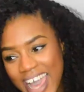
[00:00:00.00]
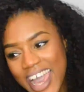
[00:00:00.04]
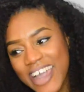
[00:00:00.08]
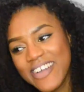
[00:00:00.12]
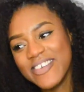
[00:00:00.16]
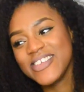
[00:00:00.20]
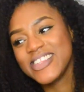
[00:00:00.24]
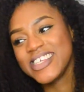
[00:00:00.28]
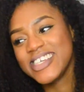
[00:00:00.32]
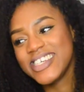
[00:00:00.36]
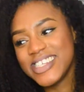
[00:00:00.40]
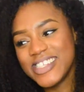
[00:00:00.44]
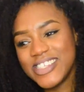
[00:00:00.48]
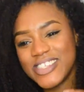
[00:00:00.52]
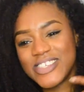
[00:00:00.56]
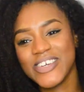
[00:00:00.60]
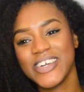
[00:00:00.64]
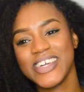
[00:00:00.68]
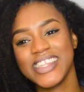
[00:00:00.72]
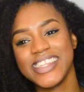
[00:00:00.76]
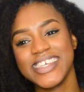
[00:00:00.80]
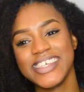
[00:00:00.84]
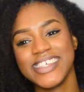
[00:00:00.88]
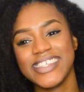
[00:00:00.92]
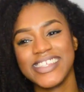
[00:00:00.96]
I really
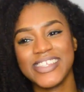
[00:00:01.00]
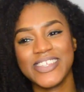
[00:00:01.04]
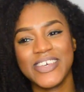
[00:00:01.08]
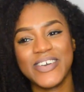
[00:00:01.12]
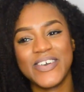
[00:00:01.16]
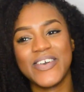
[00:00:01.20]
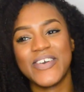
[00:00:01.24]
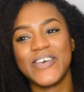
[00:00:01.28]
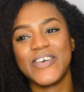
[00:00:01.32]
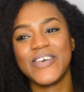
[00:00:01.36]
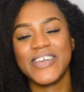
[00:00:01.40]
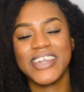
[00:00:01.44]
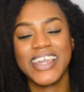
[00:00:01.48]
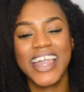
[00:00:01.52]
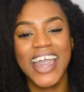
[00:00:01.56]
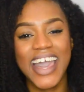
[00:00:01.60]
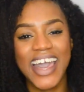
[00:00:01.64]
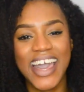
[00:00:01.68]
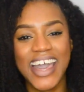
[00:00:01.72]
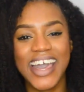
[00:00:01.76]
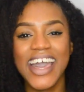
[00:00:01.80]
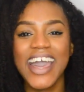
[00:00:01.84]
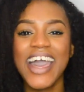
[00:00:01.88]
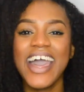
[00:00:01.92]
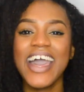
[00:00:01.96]
enjoyed this, so
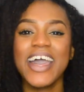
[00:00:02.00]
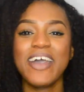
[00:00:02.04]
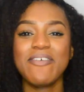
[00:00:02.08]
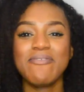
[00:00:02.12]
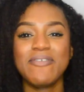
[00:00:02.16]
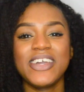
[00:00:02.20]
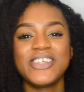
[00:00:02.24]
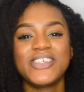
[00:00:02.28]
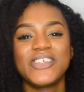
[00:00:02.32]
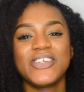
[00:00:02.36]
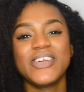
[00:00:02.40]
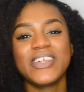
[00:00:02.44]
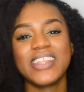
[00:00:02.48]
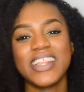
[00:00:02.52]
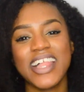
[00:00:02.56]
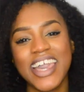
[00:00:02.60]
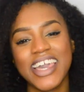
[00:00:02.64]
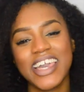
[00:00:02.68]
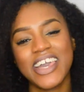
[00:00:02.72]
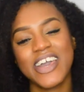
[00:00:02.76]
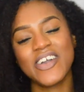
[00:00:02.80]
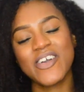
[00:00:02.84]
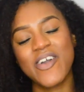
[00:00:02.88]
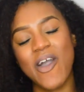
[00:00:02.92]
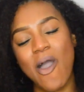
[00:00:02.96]
yeah, make sure you
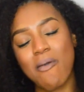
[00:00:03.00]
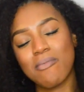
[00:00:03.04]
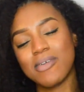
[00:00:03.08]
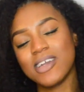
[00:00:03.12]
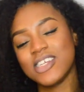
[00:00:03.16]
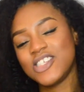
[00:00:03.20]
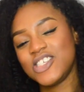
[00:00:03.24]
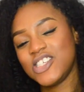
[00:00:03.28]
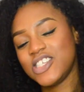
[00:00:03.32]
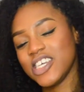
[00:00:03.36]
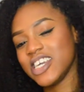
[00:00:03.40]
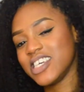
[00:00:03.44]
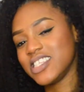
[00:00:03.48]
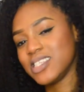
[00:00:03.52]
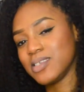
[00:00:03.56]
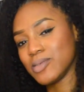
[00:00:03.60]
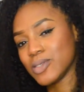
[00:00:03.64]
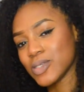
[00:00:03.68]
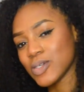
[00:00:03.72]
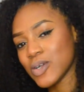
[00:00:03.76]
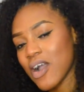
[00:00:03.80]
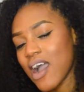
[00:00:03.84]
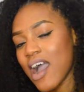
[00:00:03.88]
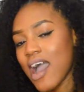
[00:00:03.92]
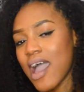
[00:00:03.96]
like, comment, share,
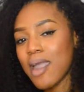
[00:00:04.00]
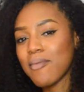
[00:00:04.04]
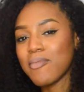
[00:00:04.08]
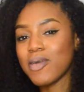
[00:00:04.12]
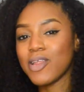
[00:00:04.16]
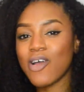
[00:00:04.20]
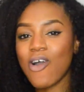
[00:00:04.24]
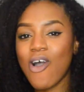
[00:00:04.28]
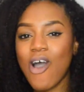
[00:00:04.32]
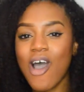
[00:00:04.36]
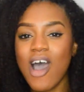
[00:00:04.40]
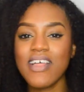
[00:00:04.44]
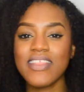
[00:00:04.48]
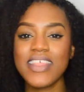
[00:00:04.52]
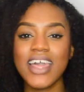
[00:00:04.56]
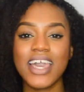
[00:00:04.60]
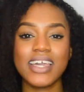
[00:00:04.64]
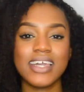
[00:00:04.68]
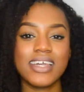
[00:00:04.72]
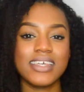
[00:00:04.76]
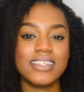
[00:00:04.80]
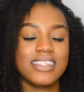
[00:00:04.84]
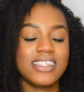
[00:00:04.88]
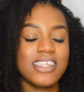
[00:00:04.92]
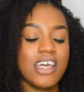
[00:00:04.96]
subscribe, and all that
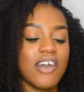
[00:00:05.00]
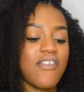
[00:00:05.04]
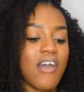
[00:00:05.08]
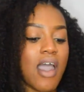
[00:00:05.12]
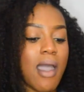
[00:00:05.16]
good stuff.